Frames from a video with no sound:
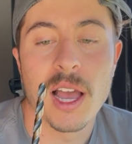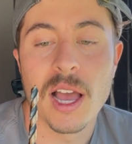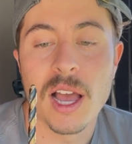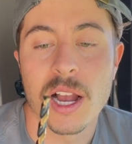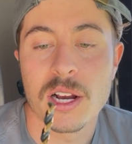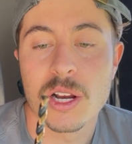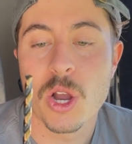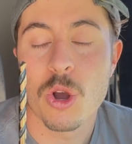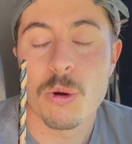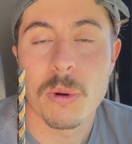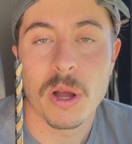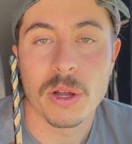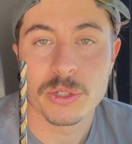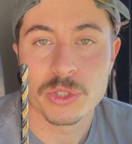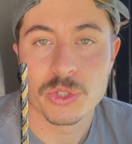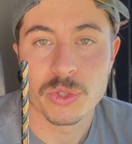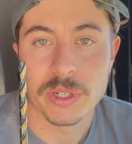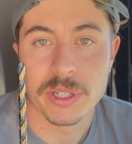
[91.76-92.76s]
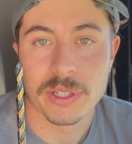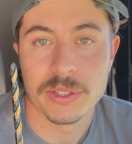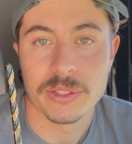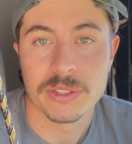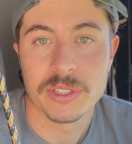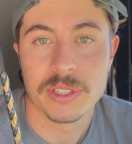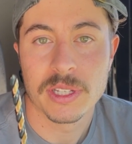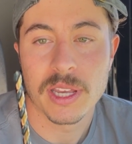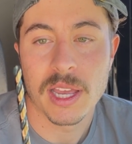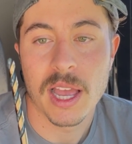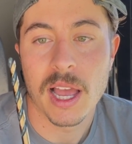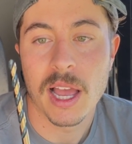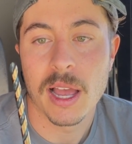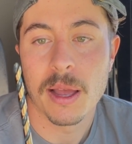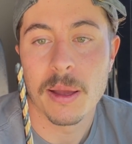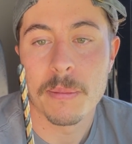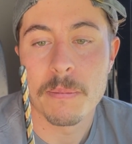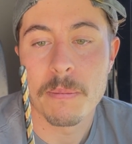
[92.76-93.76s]
cobalt drills.
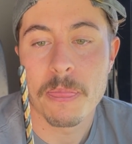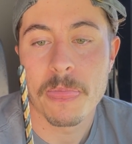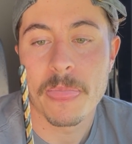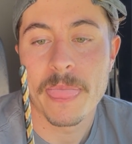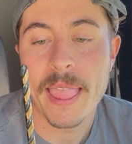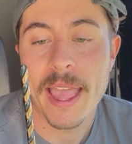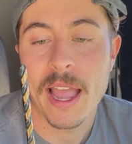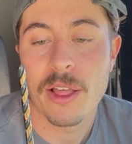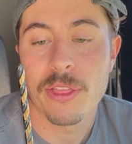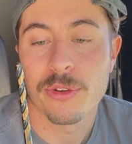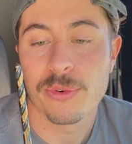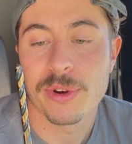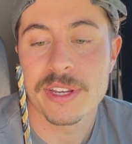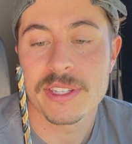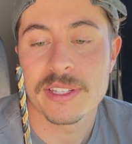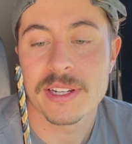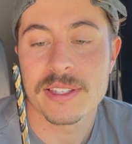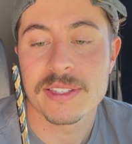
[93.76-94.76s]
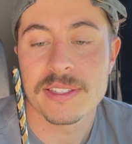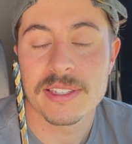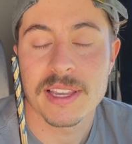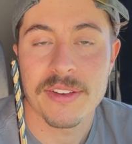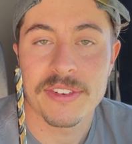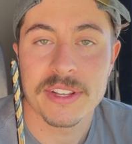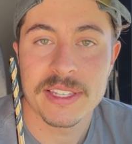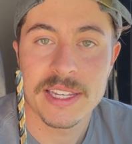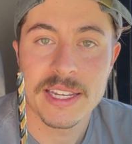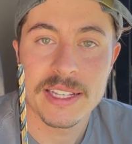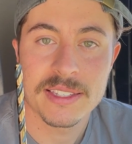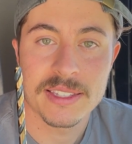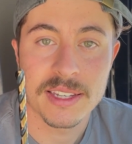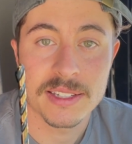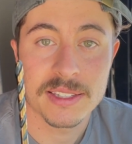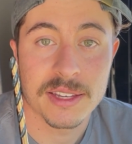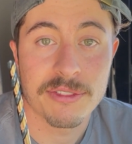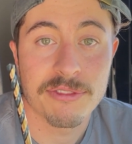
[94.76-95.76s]
Now the reason it's
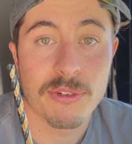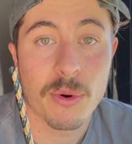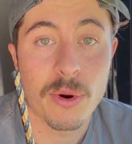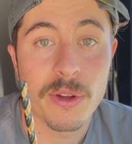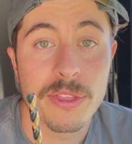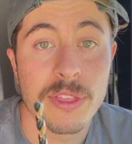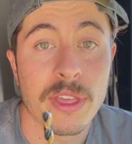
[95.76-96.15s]
17/64,